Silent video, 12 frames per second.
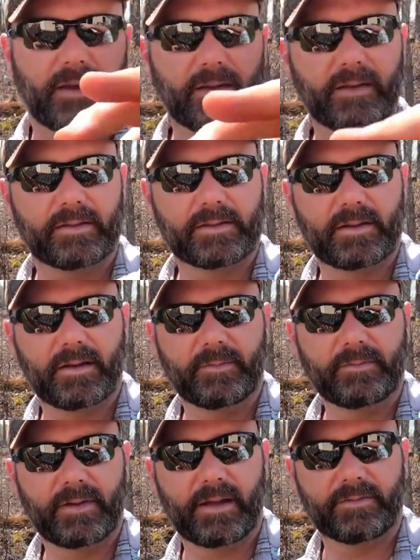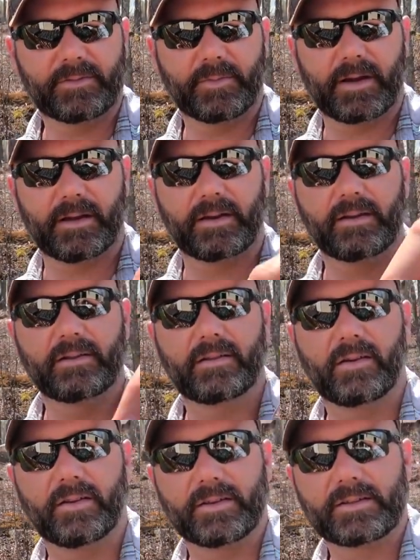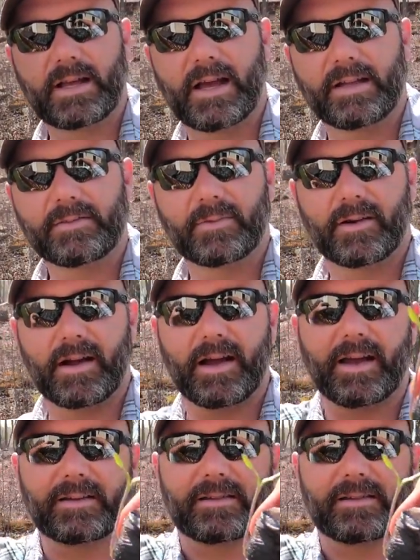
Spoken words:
And then some have sprouted on the sides where I